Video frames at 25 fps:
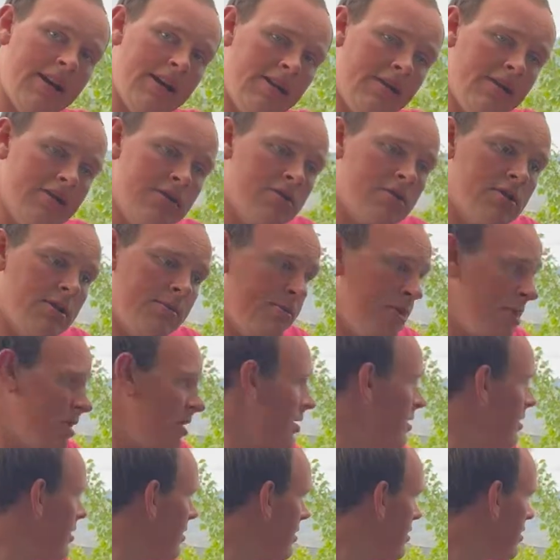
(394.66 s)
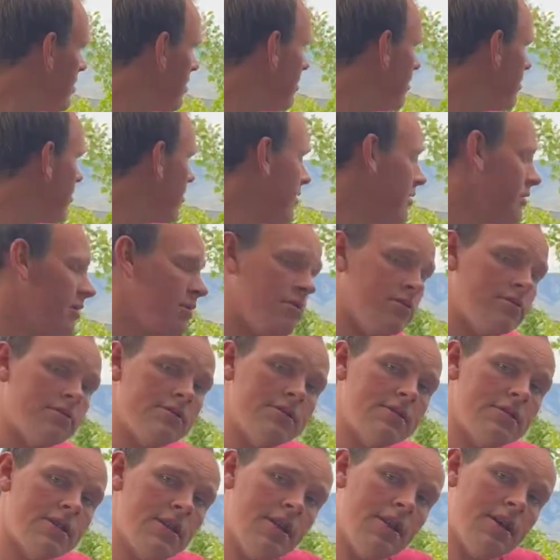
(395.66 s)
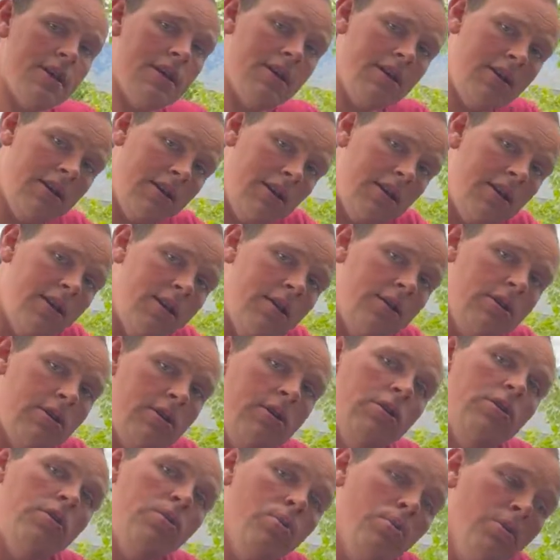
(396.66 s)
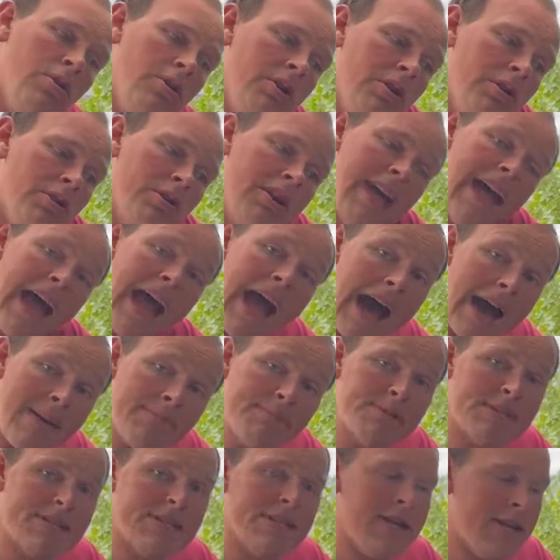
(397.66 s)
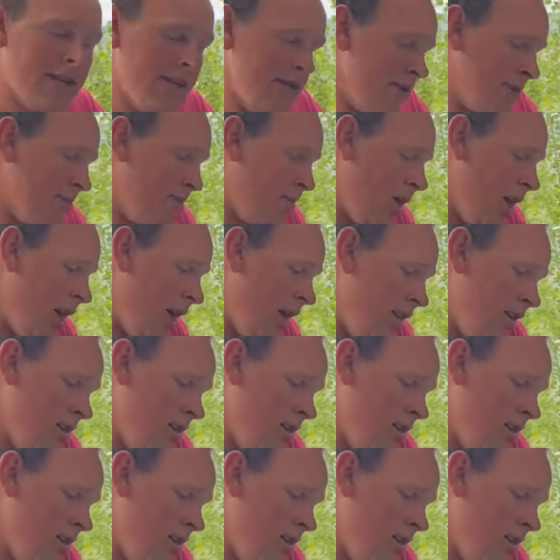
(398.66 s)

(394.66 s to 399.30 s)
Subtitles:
in the description to those cool little caps that I just bought.